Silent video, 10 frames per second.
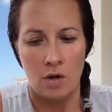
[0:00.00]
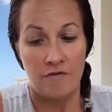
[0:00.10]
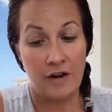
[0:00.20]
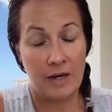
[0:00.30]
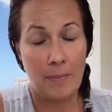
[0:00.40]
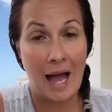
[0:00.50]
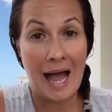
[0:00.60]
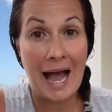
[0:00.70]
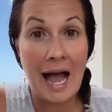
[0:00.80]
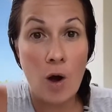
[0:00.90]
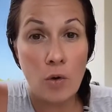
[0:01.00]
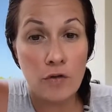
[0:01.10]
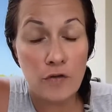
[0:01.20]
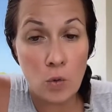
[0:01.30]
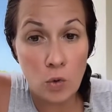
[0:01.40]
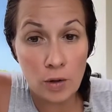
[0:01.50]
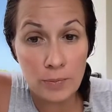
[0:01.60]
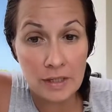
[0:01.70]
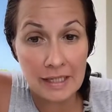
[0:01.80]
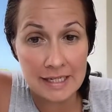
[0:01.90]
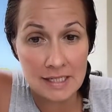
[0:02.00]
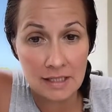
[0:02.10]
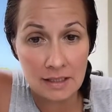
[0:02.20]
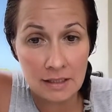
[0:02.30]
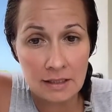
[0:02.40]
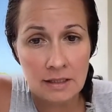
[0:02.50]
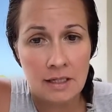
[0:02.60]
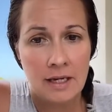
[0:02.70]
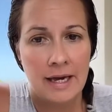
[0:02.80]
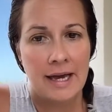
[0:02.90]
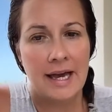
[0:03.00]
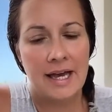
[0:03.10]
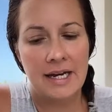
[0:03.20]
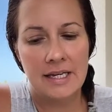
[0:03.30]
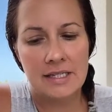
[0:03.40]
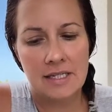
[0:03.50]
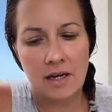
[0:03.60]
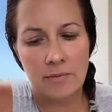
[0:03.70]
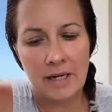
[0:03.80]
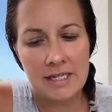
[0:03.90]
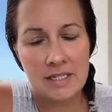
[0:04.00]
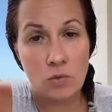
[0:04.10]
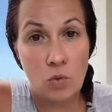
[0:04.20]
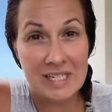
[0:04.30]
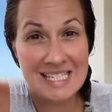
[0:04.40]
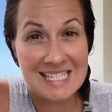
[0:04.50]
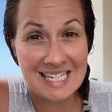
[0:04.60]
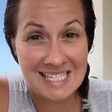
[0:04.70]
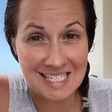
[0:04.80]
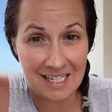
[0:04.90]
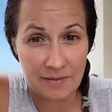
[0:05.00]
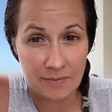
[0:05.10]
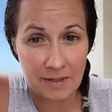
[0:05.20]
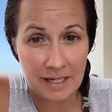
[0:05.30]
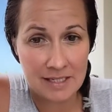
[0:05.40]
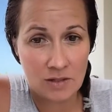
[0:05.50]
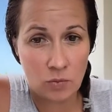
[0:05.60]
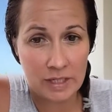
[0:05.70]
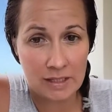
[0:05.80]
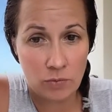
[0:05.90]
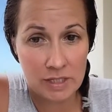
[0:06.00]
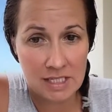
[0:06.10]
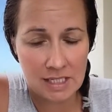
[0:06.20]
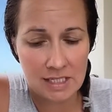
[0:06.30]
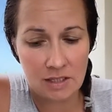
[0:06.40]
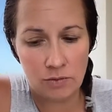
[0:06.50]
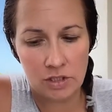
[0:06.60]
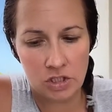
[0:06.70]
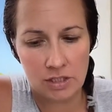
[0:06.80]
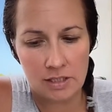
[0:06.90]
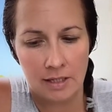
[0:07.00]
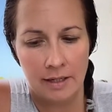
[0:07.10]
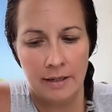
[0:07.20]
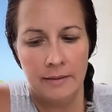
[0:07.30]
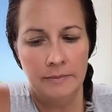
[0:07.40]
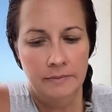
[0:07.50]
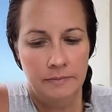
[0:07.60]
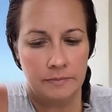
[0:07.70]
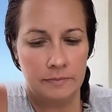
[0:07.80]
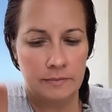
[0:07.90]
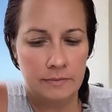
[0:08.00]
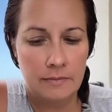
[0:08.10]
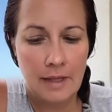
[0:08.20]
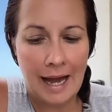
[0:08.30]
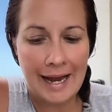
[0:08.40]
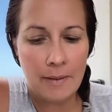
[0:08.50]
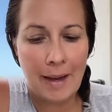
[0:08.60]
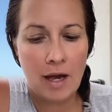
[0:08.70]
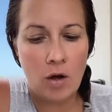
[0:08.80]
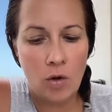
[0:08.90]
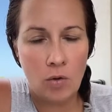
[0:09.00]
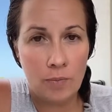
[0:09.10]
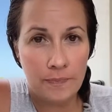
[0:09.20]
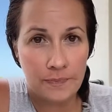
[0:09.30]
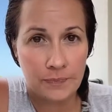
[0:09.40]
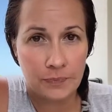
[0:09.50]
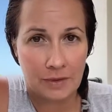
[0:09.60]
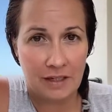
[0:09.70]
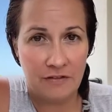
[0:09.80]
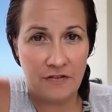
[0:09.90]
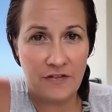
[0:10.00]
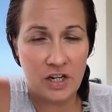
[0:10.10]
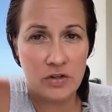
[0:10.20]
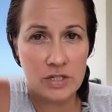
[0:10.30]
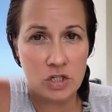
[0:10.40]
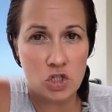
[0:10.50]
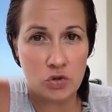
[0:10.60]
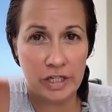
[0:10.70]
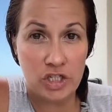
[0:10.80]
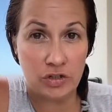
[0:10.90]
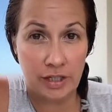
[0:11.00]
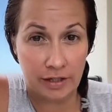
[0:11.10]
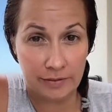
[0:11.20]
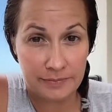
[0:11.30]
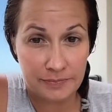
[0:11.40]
very powerful workbook lesson, and it's um, lesson 160. Lesson 160, which is I am at home, fear is a stranger here.